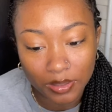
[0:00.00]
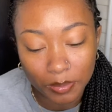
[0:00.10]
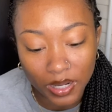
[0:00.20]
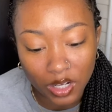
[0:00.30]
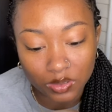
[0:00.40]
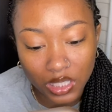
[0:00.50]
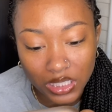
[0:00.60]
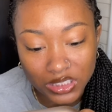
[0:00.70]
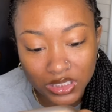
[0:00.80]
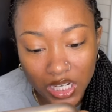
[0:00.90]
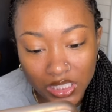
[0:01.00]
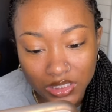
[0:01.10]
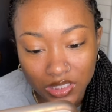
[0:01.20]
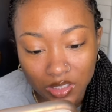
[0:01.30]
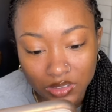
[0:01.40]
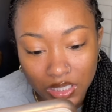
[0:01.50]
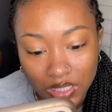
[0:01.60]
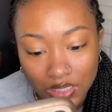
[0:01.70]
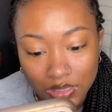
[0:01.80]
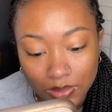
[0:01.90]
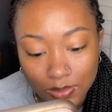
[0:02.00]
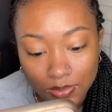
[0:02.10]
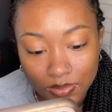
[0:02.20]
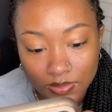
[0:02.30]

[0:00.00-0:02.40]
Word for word: But I don't think it's changing no time soon.